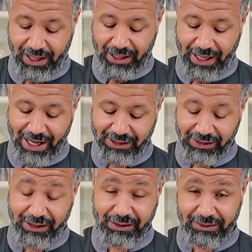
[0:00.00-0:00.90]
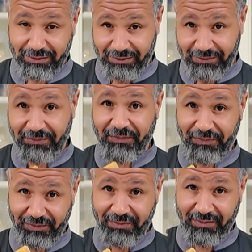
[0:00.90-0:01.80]
and lastly,
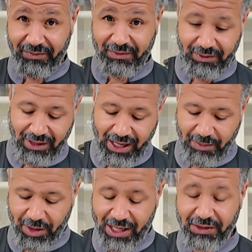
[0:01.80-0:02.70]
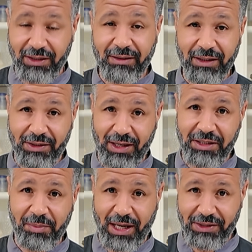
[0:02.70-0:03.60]
our pasta,
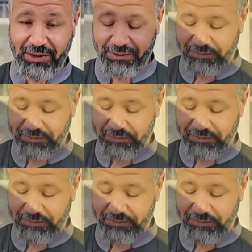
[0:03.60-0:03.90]
lasagna pasta.